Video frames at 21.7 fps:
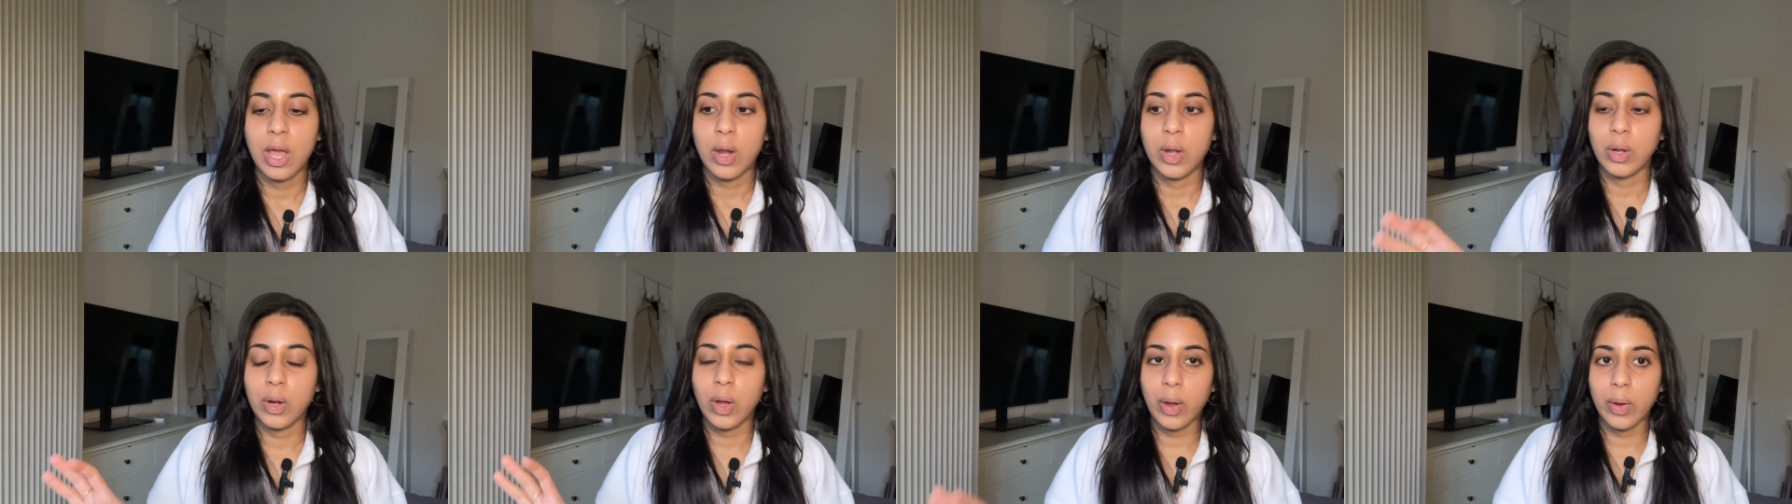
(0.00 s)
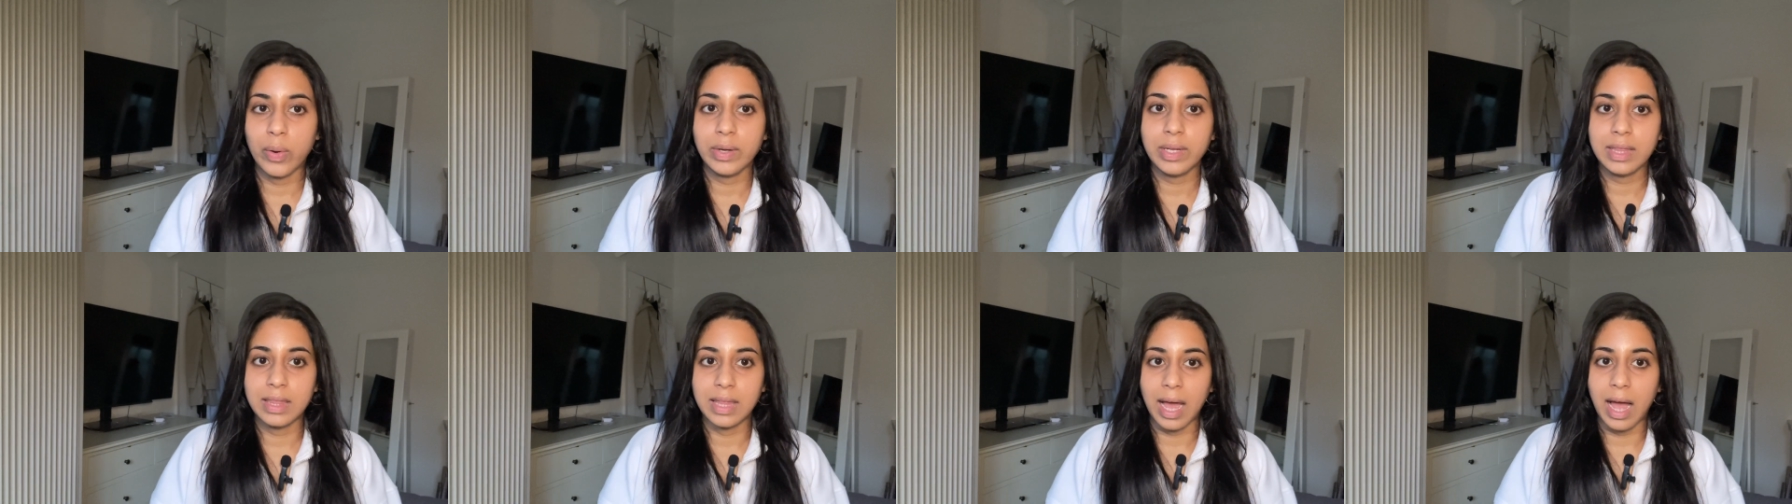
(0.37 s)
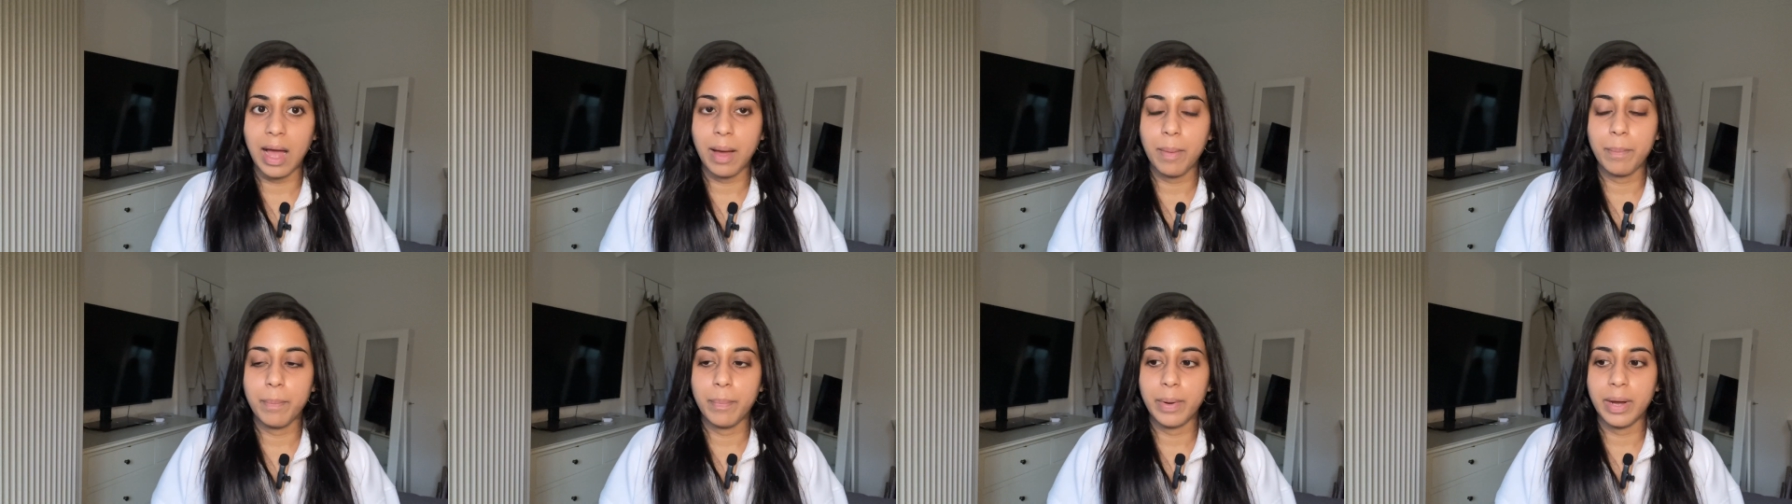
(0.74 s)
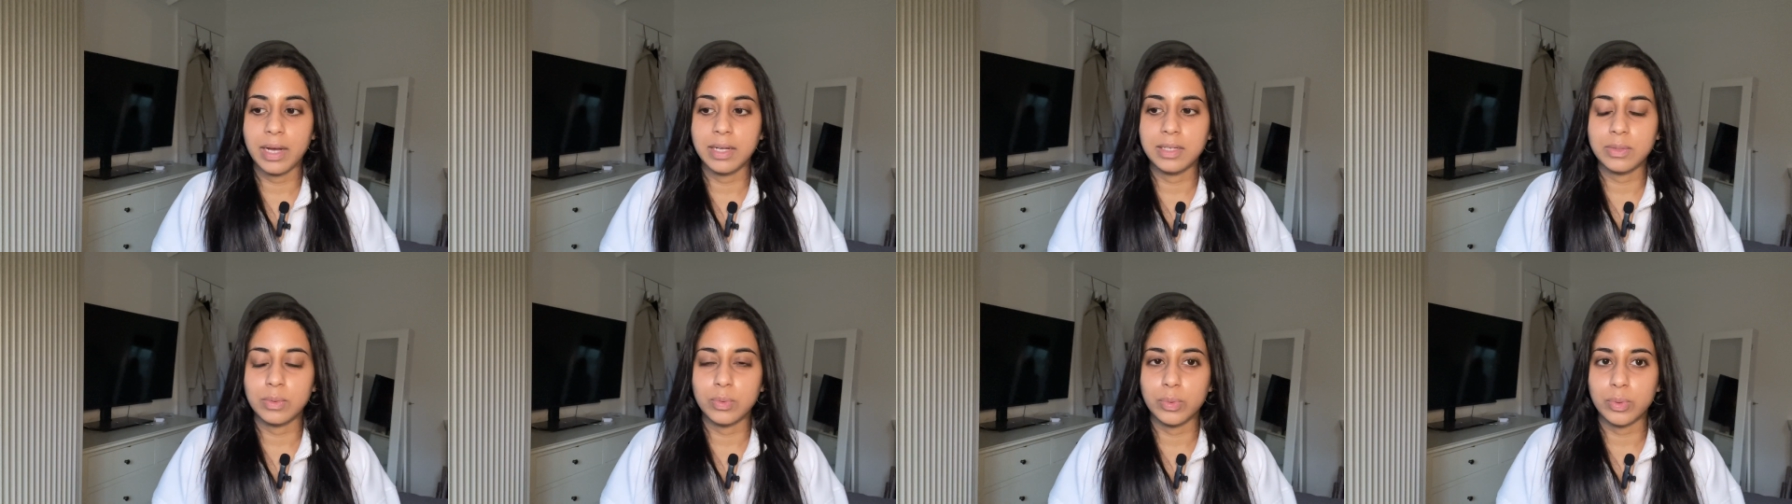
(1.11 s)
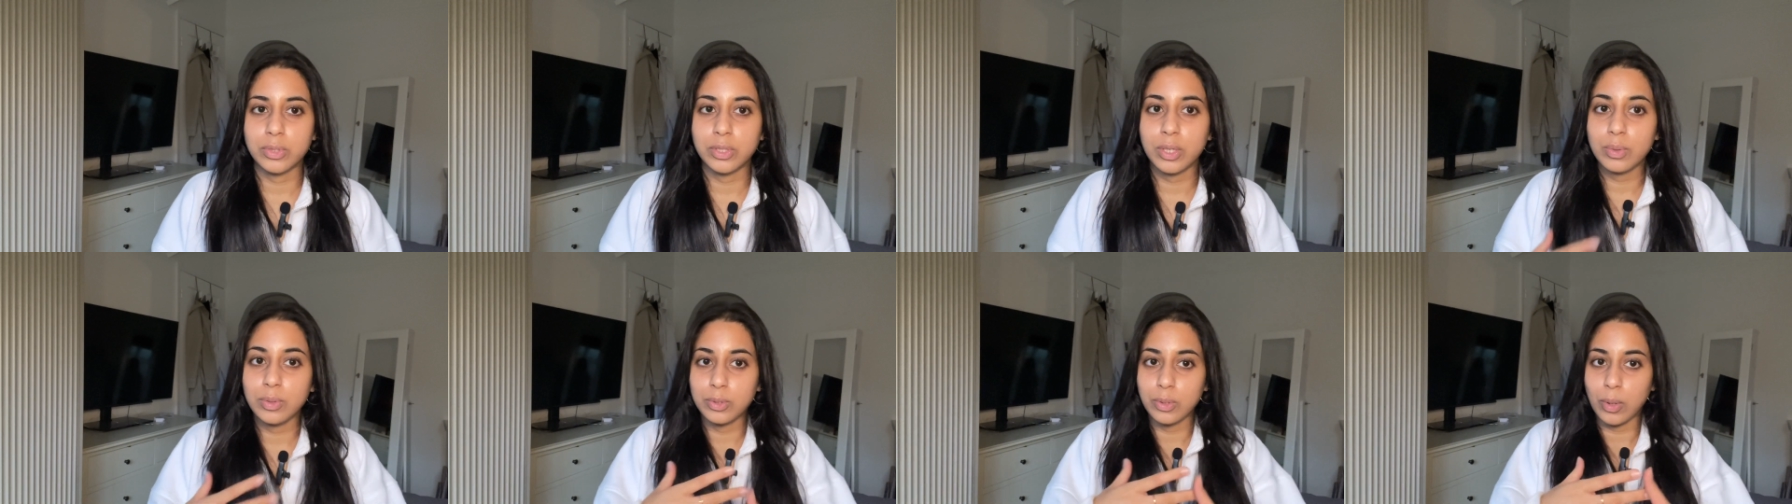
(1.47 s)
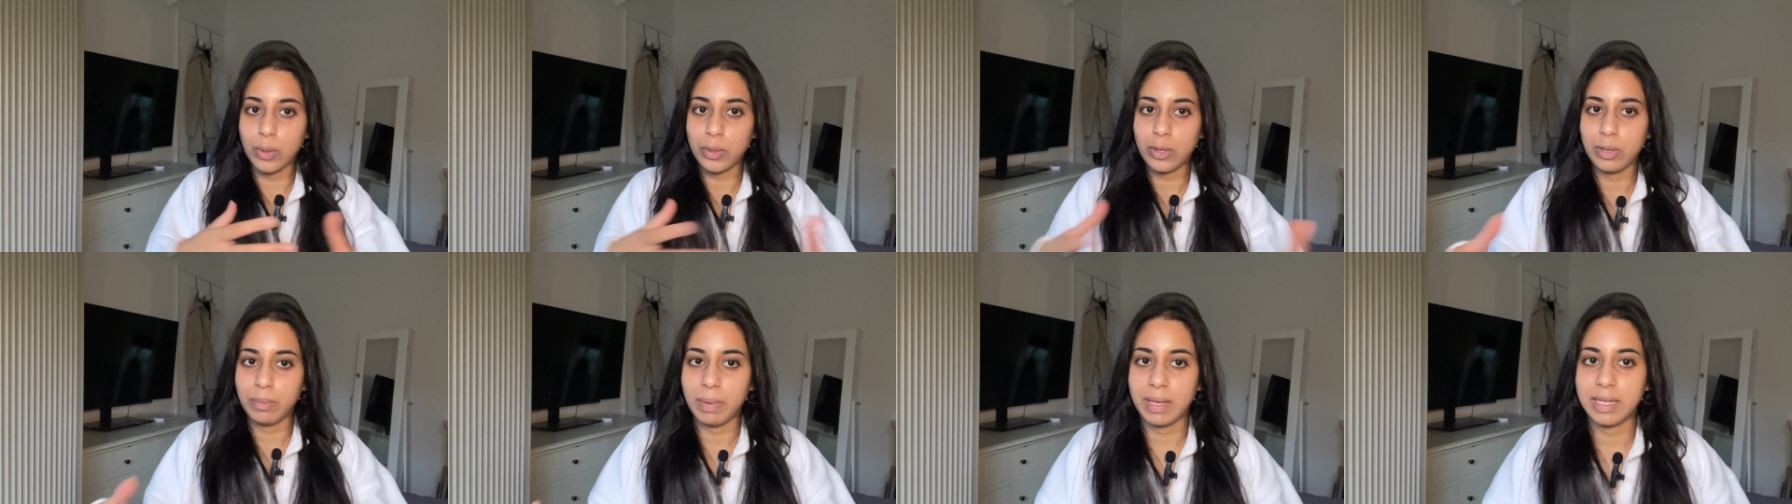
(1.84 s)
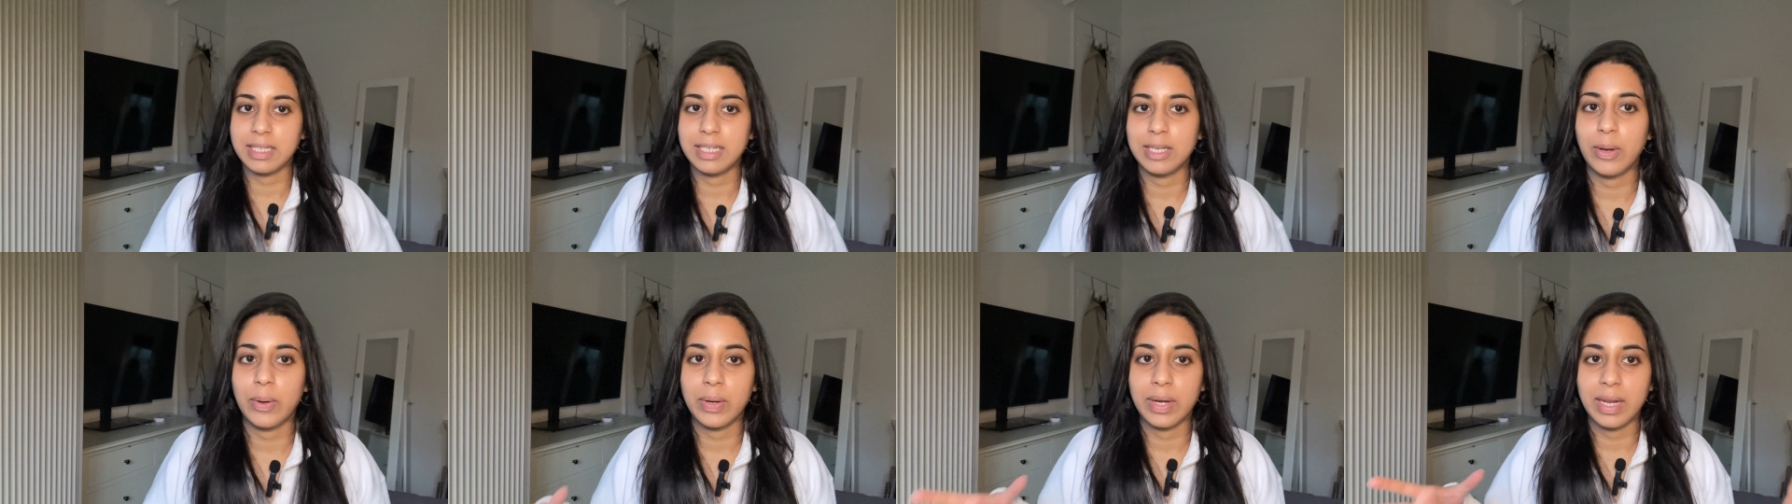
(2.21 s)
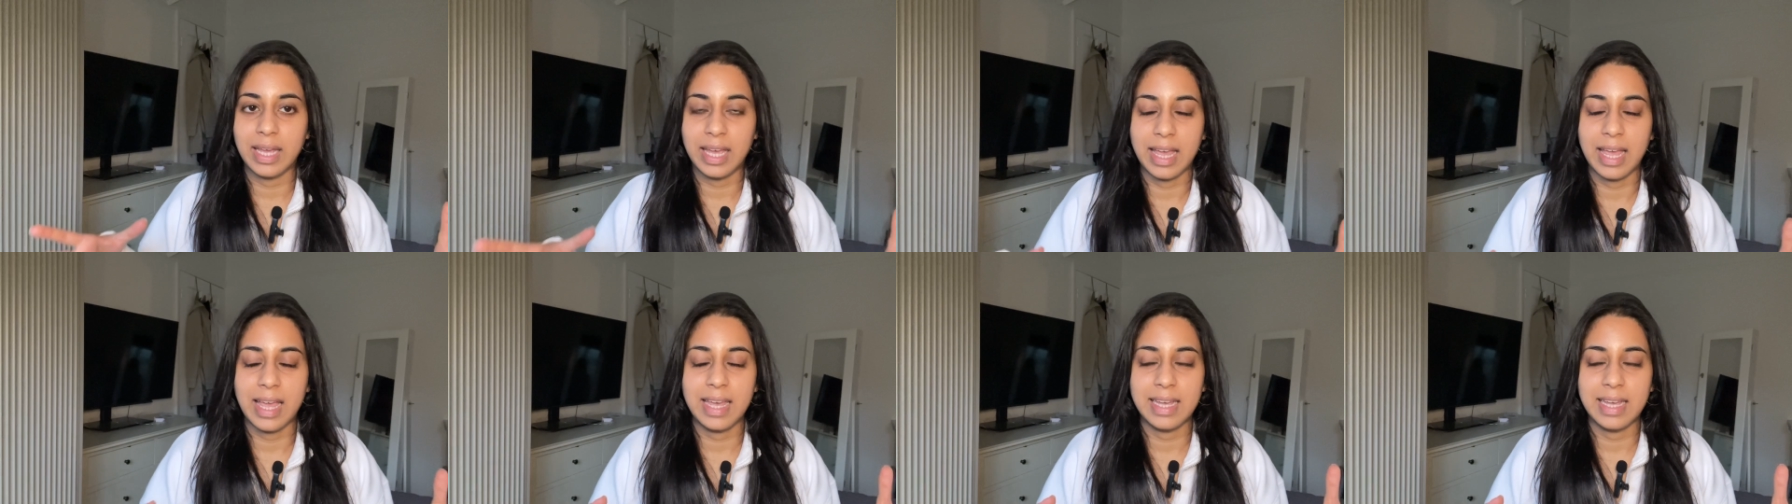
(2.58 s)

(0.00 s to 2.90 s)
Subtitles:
not only that, but also document it on here